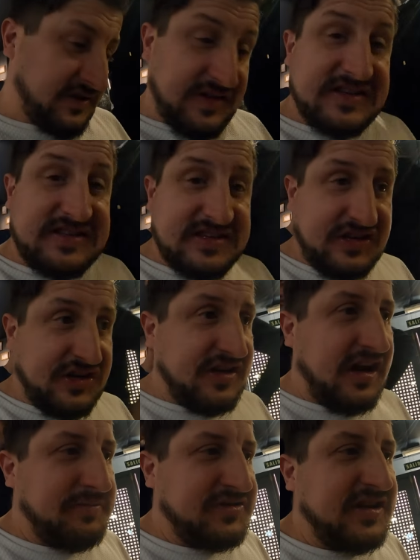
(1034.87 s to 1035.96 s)
So this is a good
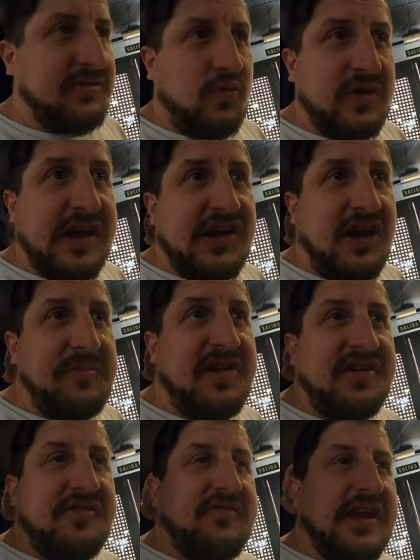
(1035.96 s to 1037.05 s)
option. Would I come here
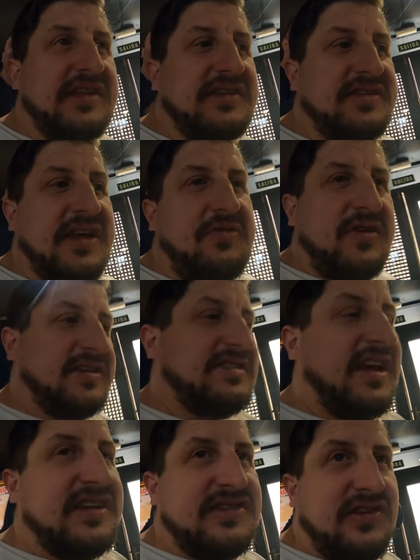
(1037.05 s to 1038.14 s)
on a regular day where it's
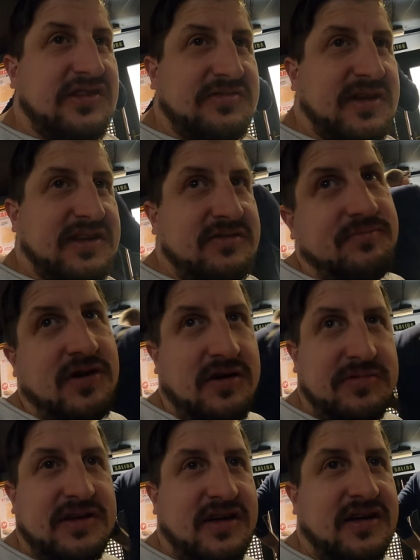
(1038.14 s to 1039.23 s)
not a dollar menu?
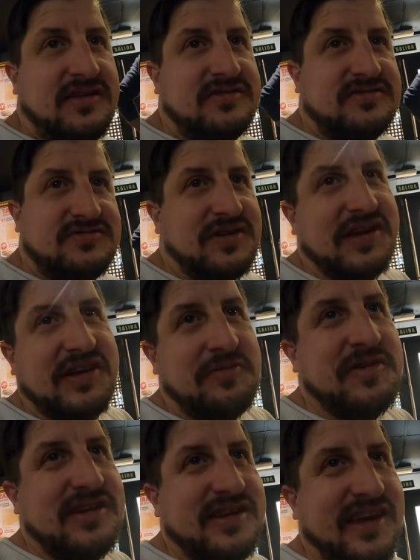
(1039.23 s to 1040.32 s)
Probably not. Would I come
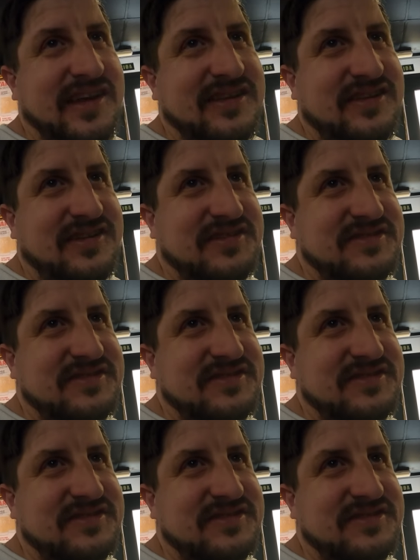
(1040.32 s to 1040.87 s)
here again?